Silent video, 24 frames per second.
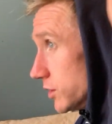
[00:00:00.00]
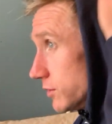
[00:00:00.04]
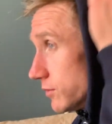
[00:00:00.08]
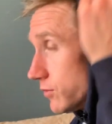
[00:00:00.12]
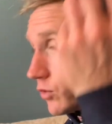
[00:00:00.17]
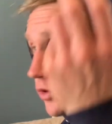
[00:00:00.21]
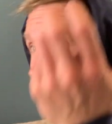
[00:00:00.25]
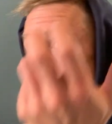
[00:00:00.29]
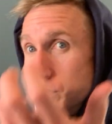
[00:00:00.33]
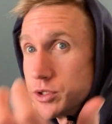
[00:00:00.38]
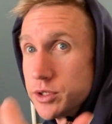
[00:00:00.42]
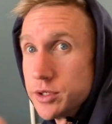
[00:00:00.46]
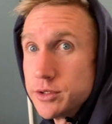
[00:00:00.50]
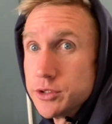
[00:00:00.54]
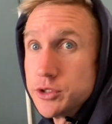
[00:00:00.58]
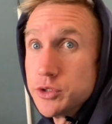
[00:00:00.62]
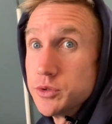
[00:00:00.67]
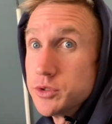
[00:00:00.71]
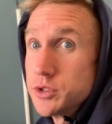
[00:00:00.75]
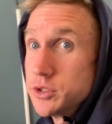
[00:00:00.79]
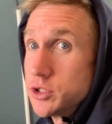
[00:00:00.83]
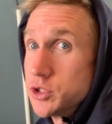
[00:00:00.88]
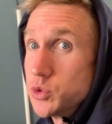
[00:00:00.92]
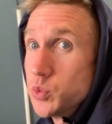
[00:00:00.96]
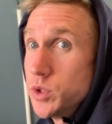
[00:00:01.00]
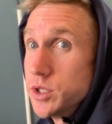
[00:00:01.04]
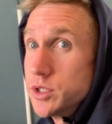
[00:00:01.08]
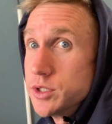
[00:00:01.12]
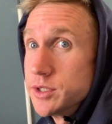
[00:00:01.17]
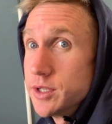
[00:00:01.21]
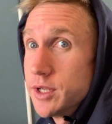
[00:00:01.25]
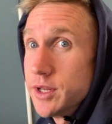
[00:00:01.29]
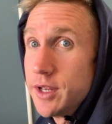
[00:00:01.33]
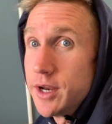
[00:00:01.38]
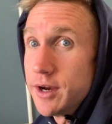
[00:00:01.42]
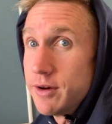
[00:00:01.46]
Unfortunately, she was the
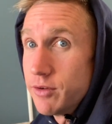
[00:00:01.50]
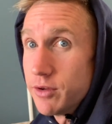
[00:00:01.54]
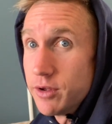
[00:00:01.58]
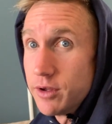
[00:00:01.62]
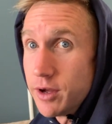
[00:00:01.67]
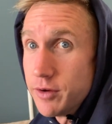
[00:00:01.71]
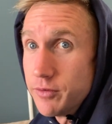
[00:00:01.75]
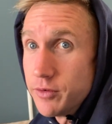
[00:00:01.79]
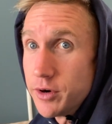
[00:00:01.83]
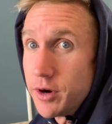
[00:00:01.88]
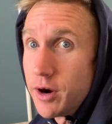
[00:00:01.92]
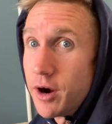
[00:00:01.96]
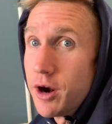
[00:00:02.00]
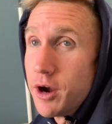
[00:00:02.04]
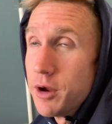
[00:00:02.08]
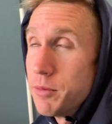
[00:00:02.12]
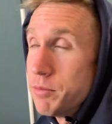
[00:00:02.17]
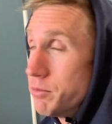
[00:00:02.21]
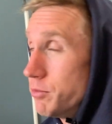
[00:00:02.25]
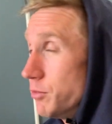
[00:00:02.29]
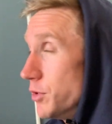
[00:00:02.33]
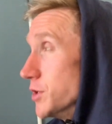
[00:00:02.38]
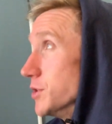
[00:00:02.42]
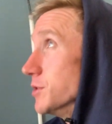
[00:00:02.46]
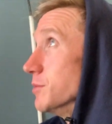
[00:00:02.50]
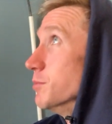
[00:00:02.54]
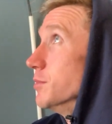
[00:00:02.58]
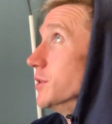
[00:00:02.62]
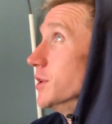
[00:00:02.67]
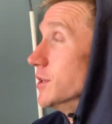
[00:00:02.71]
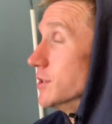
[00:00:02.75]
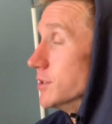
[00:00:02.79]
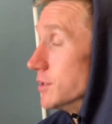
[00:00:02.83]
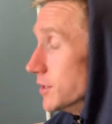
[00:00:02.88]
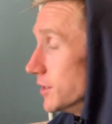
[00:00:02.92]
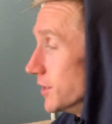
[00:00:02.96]
sweetest lady. I love her. All right, rest in
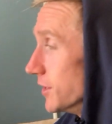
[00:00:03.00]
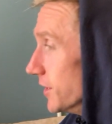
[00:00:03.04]
peace.